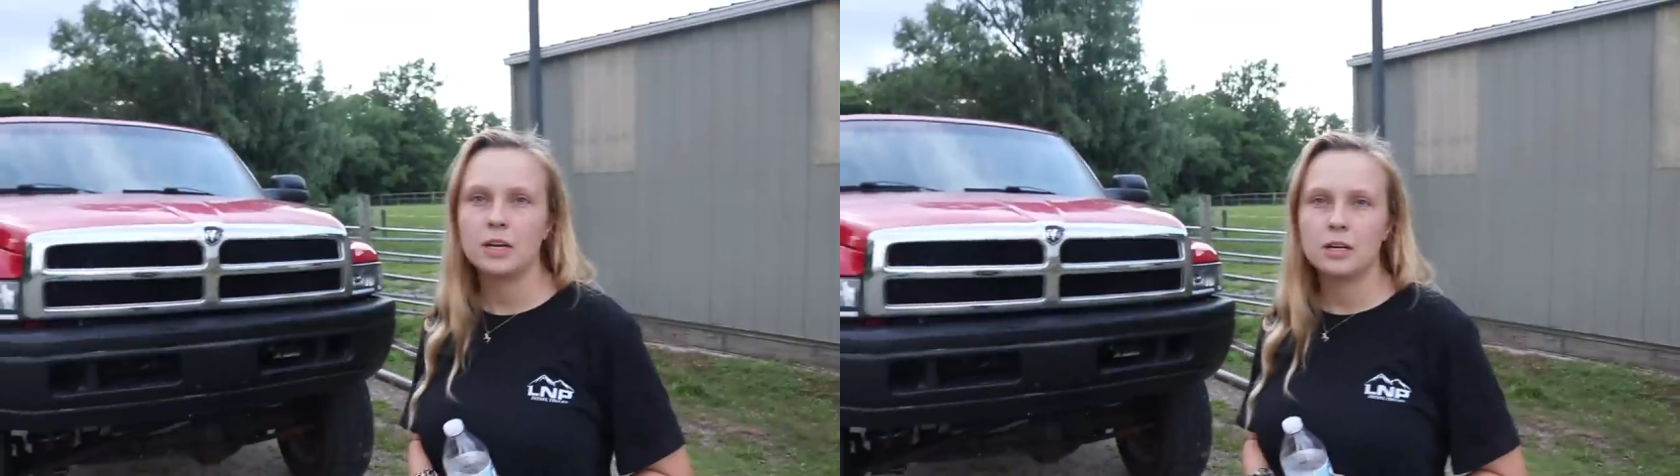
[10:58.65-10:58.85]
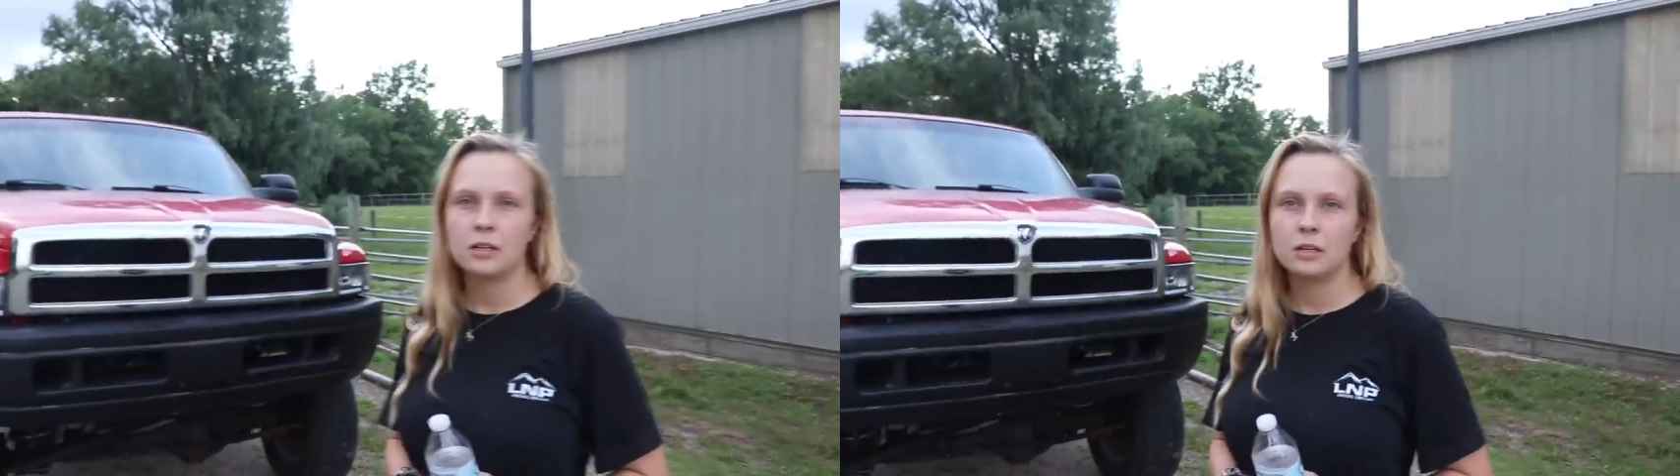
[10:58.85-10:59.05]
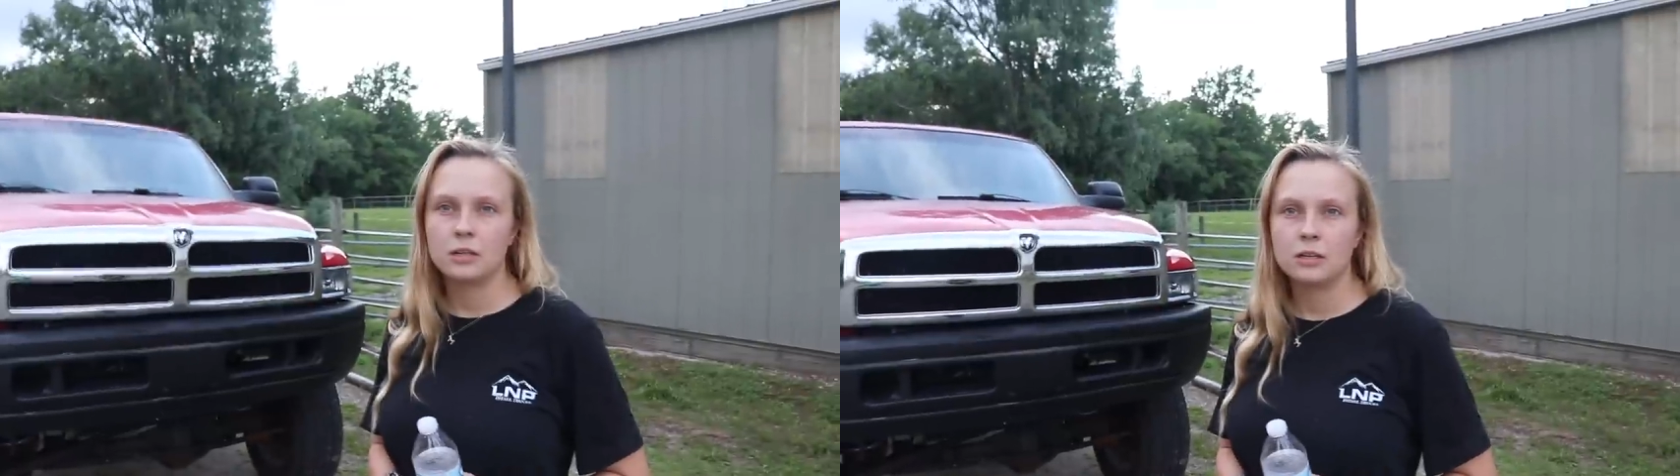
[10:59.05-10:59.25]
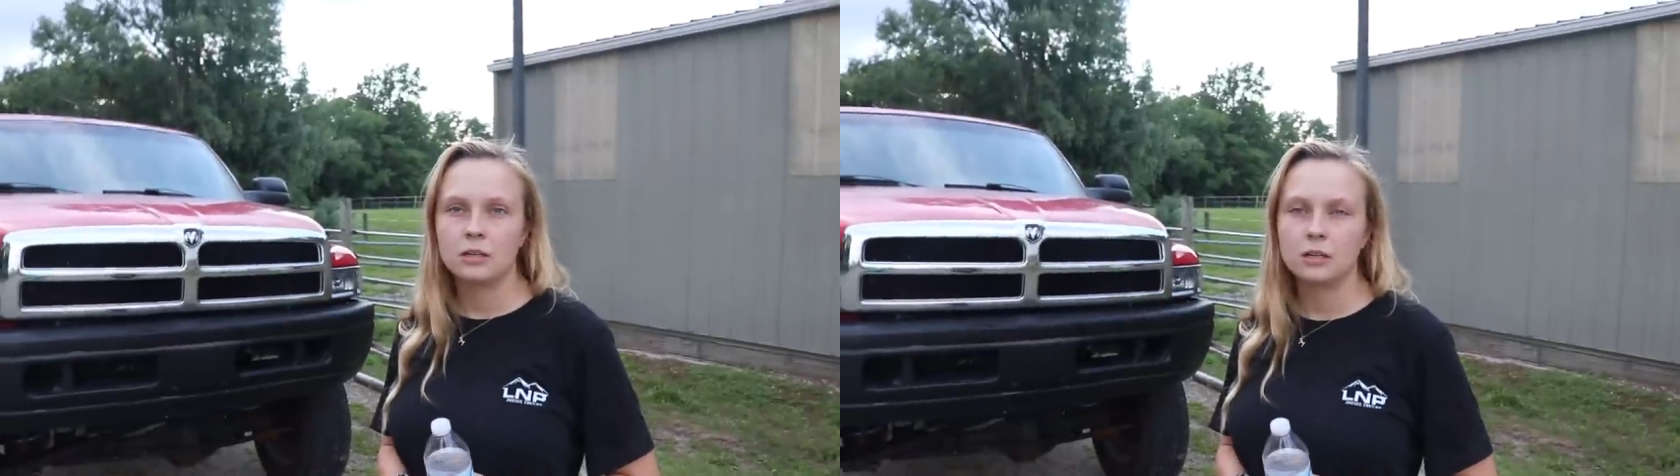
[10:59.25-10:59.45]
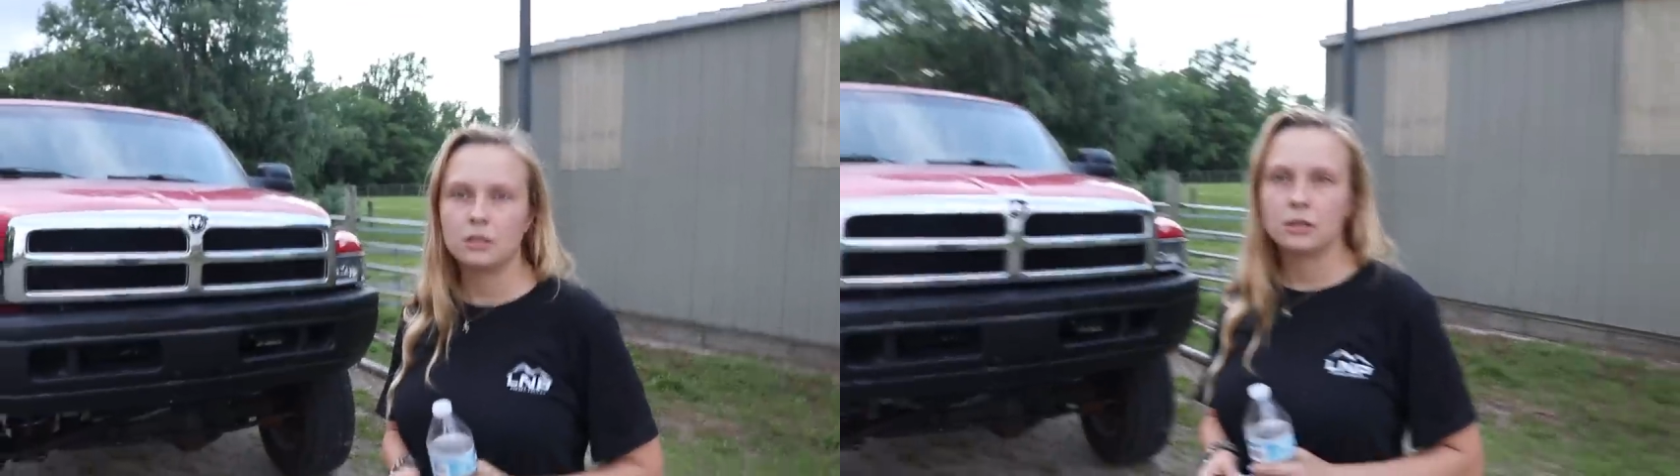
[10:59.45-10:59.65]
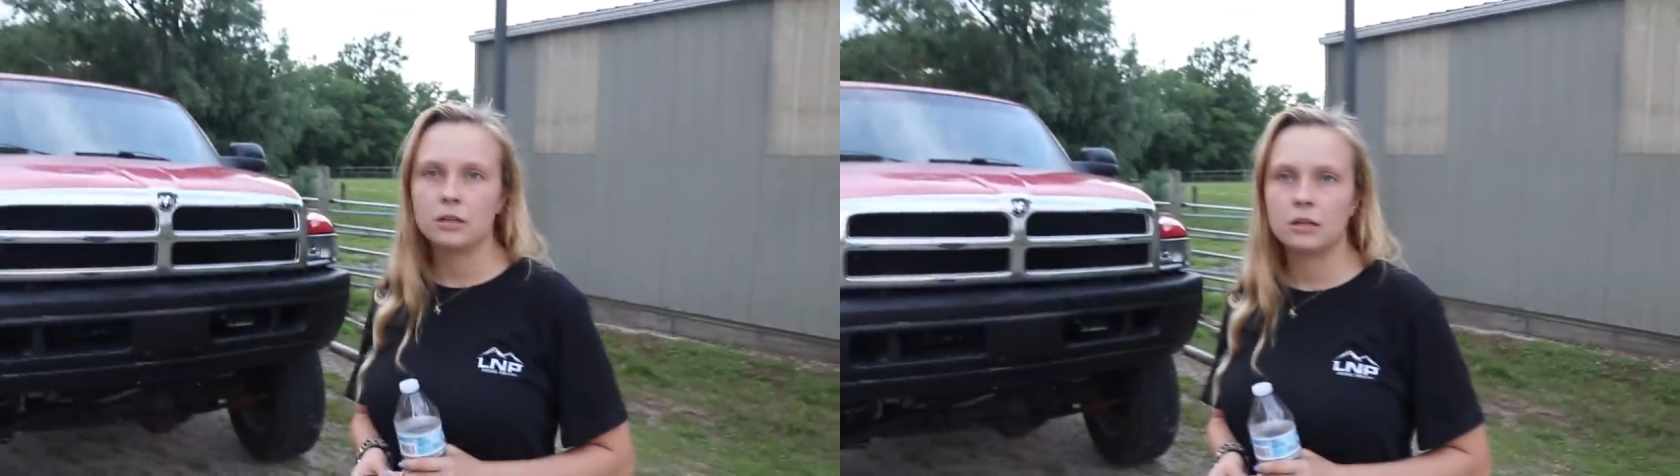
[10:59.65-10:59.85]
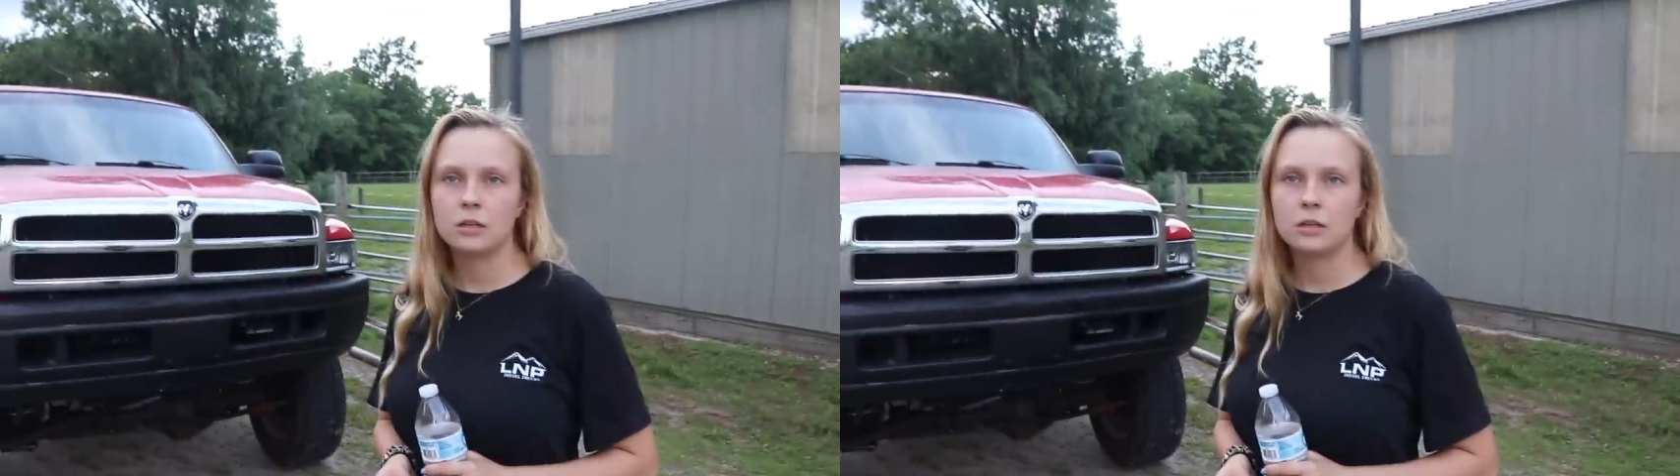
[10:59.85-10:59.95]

Sh it didn't. Are you sure?